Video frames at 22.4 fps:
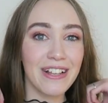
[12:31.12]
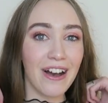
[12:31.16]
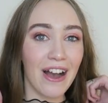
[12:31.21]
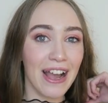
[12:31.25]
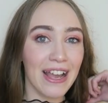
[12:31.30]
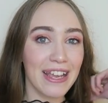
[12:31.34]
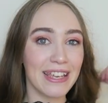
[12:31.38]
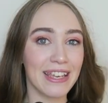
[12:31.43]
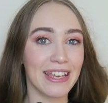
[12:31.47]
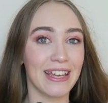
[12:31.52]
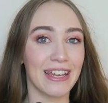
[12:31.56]

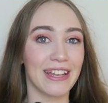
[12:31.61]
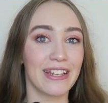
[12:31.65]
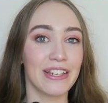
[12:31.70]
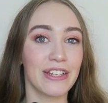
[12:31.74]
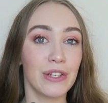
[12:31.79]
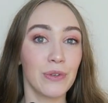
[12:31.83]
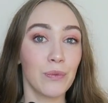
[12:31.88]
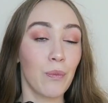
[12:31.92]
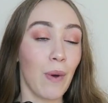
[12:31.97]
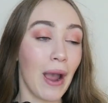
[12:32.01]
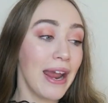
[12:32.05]
like
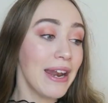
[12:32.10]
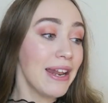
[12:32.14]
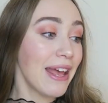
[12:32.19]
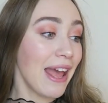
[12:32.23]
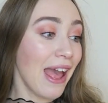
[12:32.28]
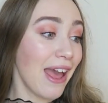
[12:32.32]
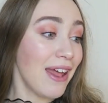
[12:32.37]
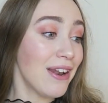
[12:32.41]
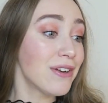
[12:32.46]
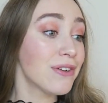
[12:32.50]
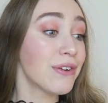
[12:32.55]
it. Way
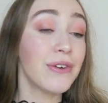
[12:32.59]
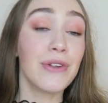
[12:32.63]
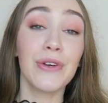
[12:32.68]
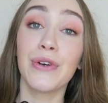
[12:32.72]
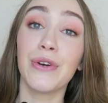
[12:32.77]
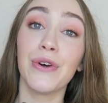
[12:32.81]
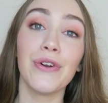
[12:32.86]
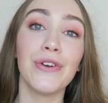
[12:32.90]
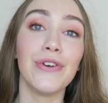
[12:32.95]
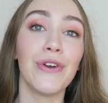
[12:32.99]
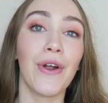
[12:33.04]
to end on a
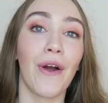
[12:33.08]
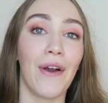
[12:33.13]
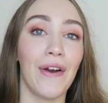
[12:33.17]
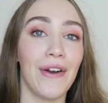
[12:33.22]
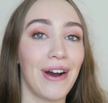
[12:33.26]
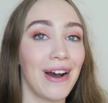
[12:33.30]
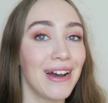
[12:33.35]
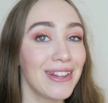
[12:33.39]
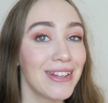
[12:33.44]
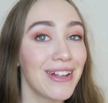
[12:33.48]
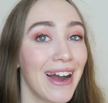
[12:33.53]
good
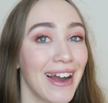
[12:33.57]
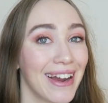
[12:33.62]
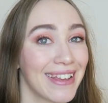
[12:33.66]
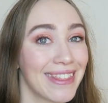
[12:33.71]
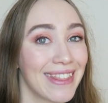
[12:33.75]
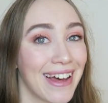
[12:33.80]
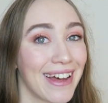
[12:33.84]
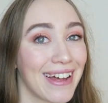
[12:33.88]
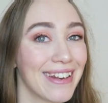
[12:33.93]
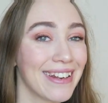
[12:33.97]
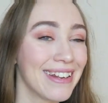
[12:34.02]
note, I
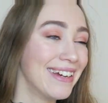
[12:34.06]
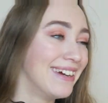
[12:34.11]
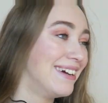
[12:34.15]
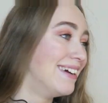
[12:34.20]
like that.